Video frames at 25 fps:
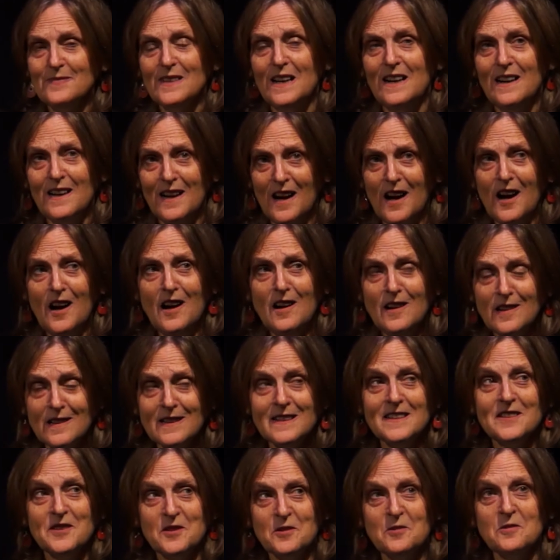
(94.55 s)
I
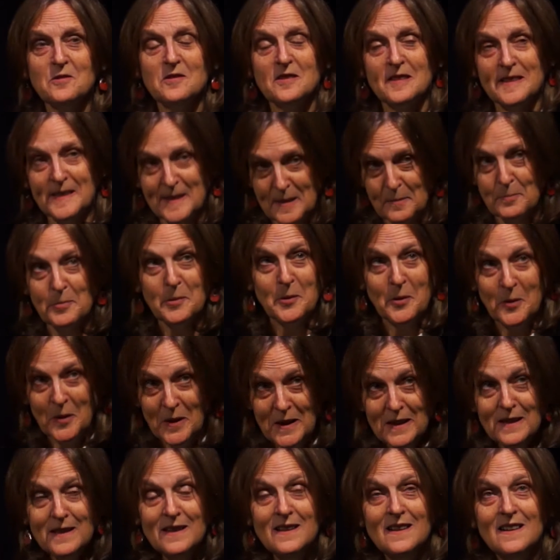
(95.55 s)
hardly do the little
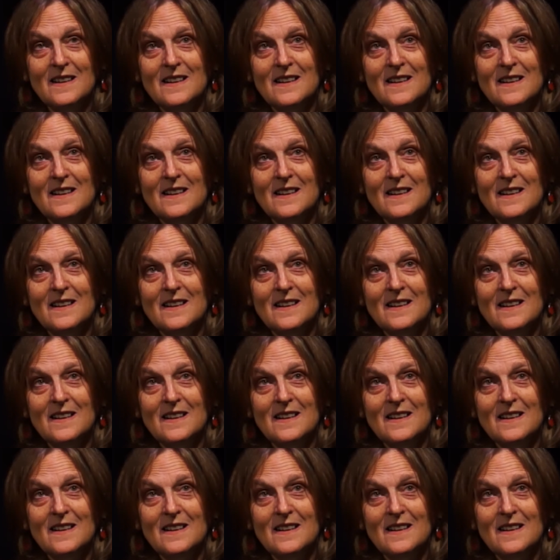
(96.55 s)
boy,